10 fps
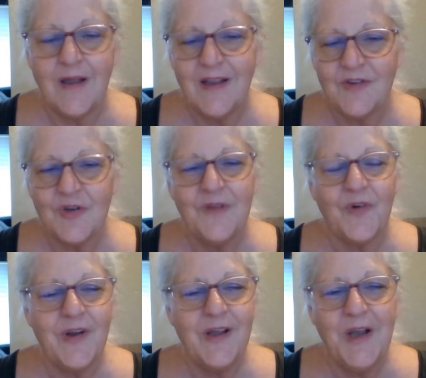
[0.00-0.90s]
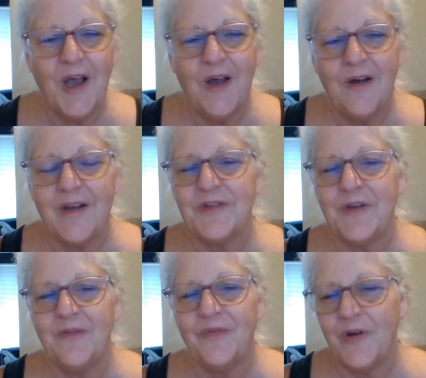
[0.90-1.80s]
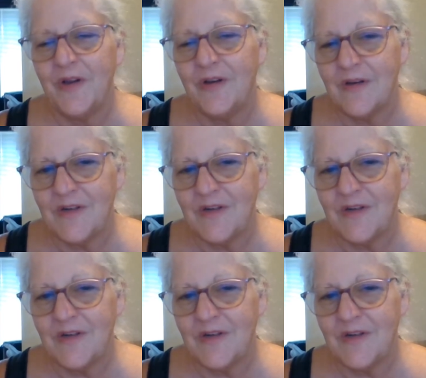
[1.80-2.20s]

It's good for your ego. It's good for you